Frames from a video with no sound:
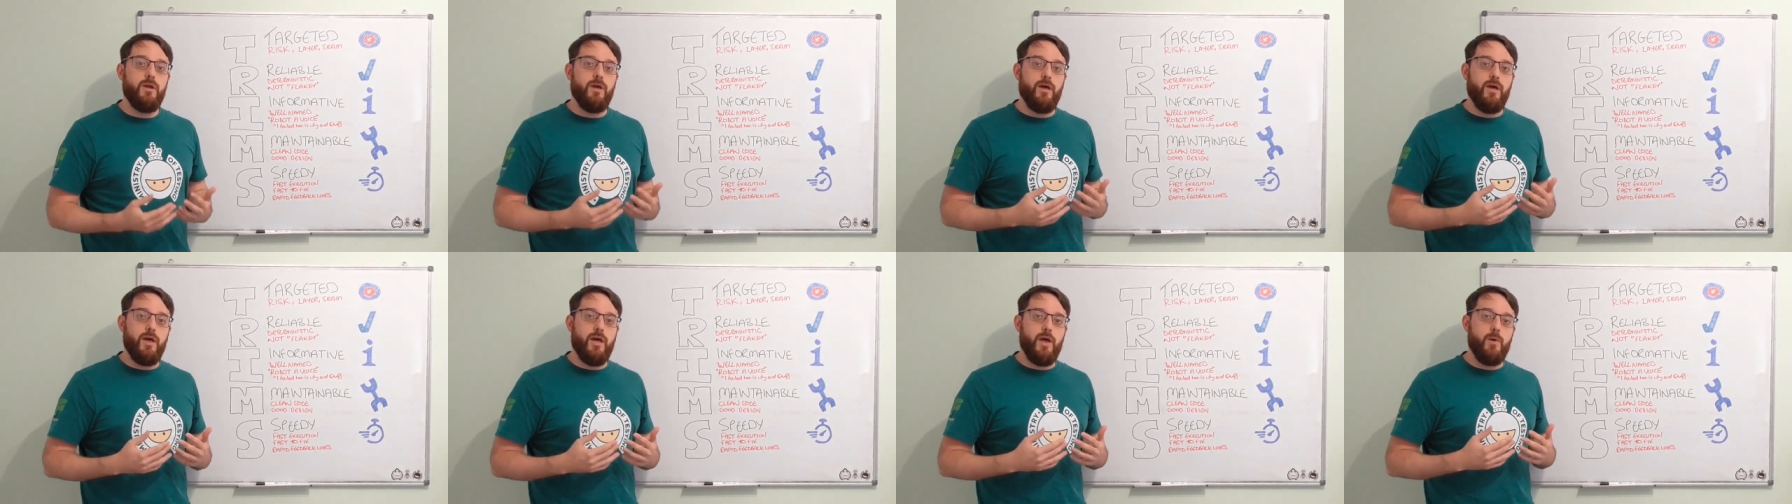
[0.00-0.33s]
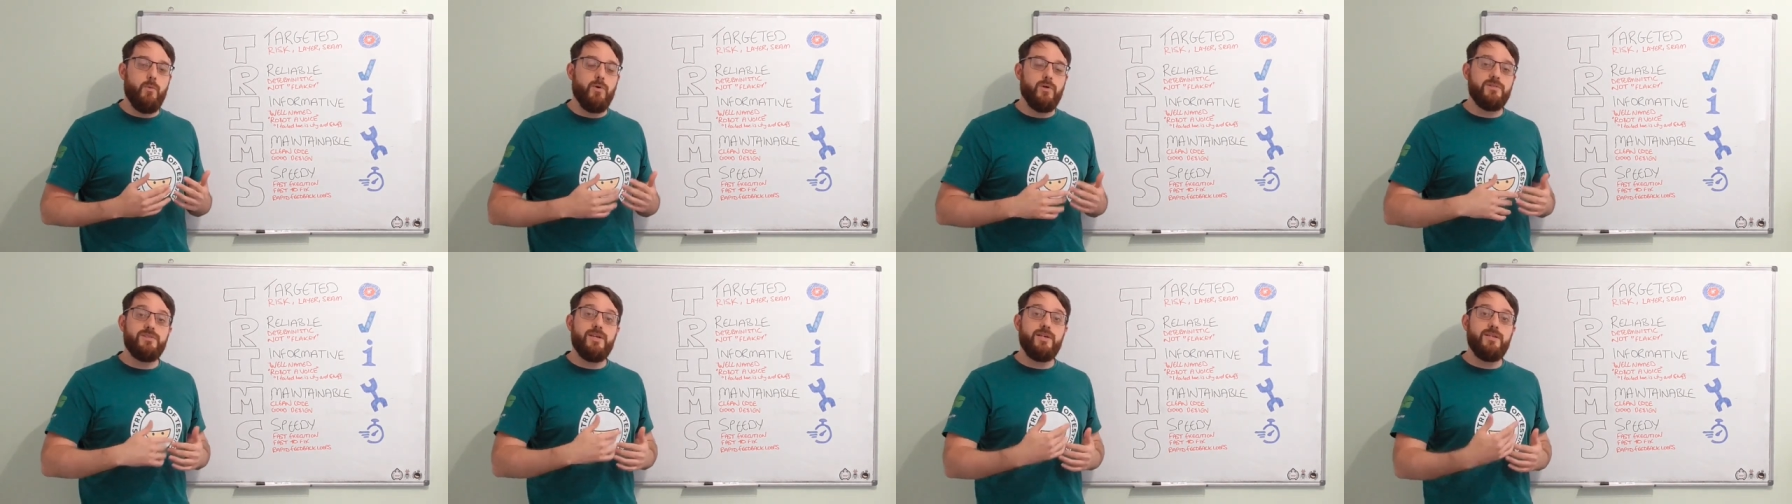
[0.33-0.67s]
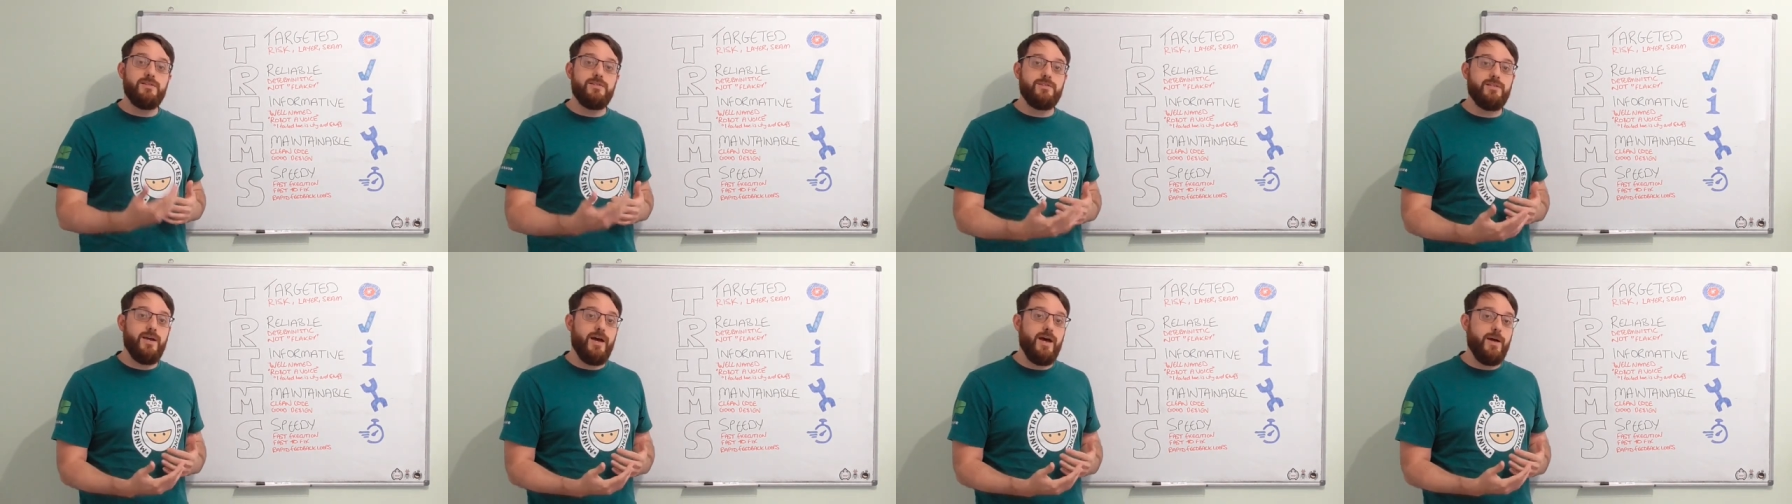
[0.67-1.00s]
What
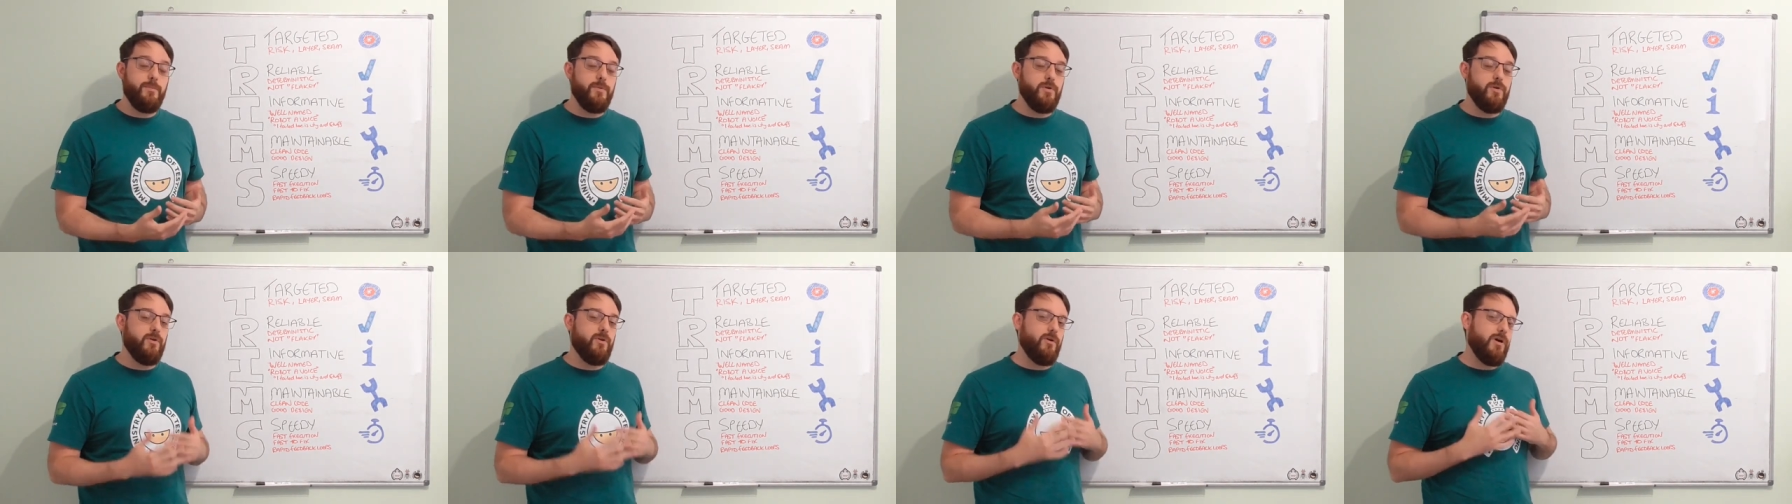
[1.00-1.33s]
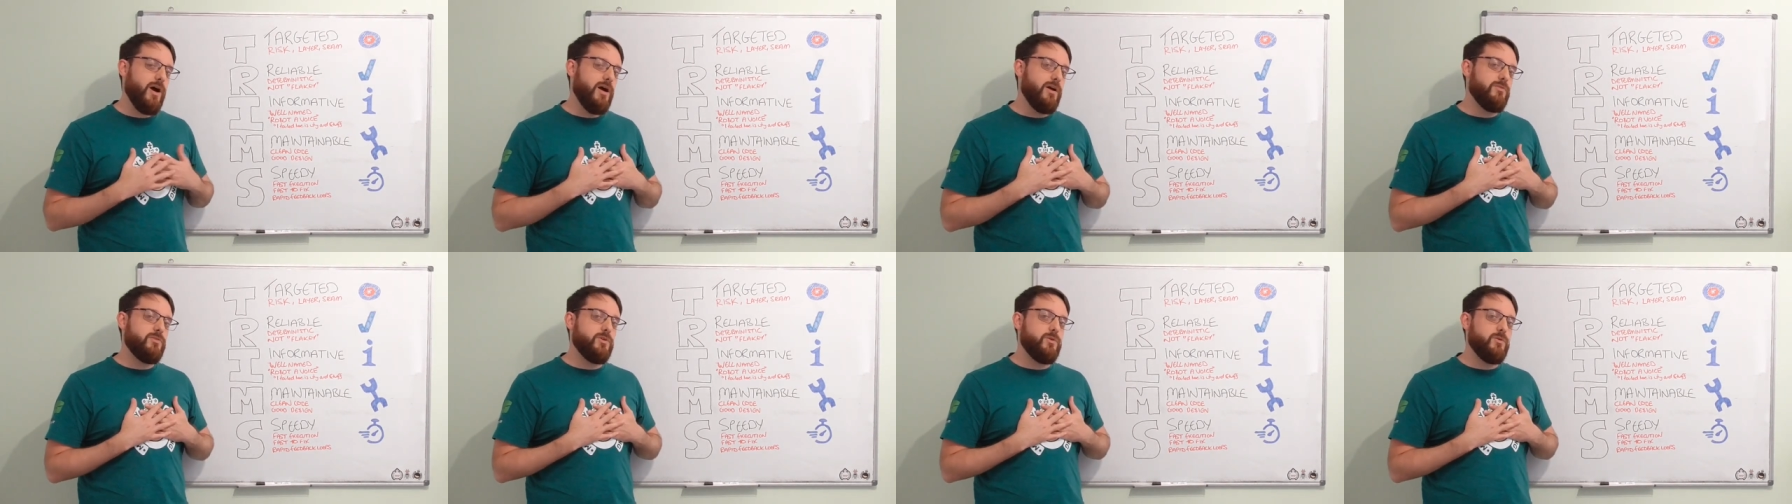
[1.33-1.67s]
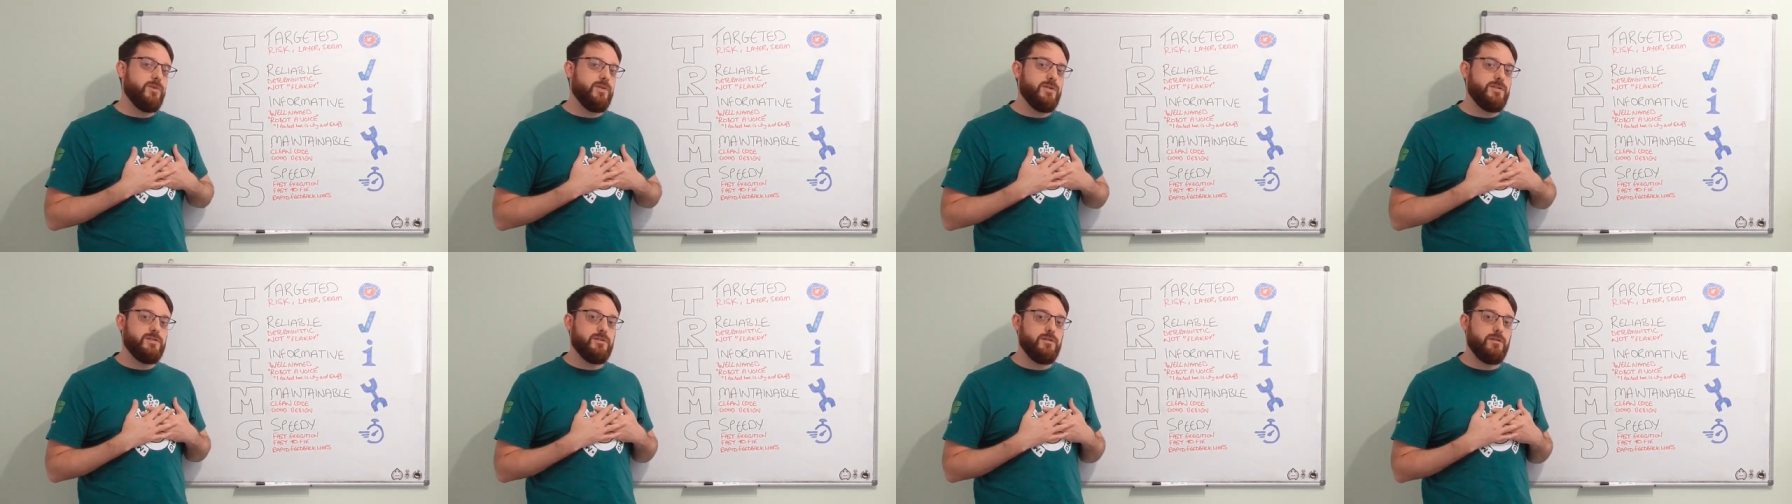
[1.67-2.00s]
tends to happen, or I do
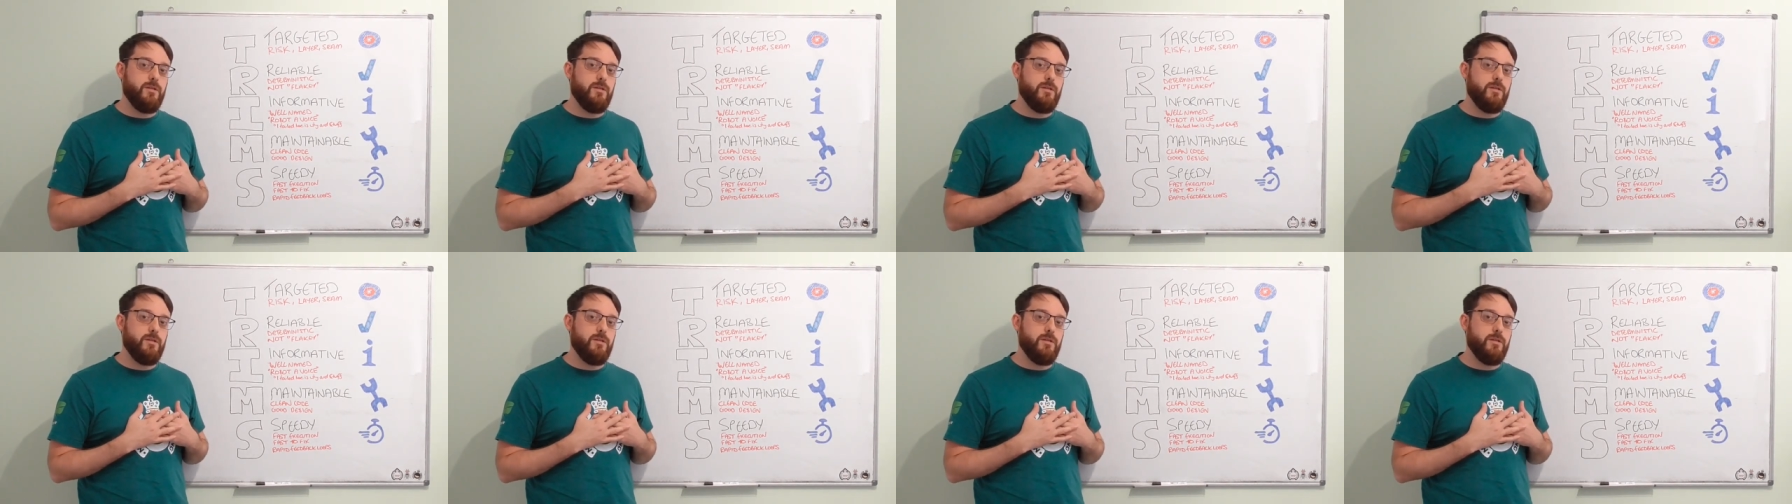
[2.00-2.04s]
this